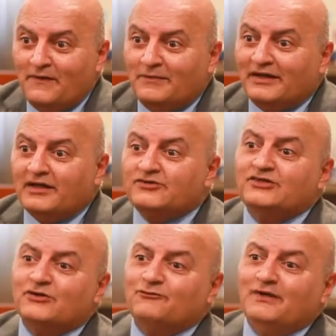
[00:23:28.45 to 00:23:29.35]
because
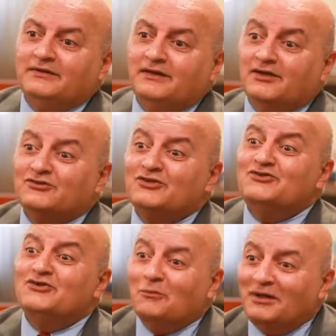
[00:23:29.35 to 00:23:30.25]
it's affecting us in
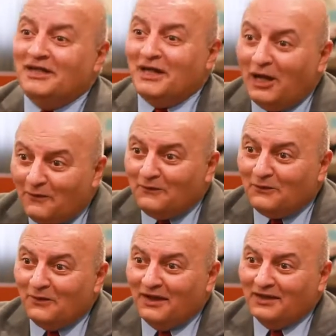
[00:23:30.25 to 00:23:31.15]
so many other
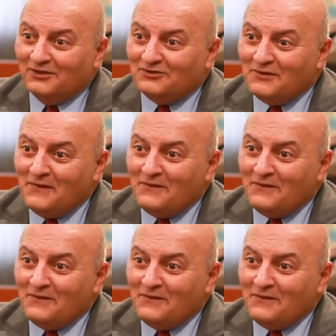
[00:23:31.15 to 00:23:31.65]
ways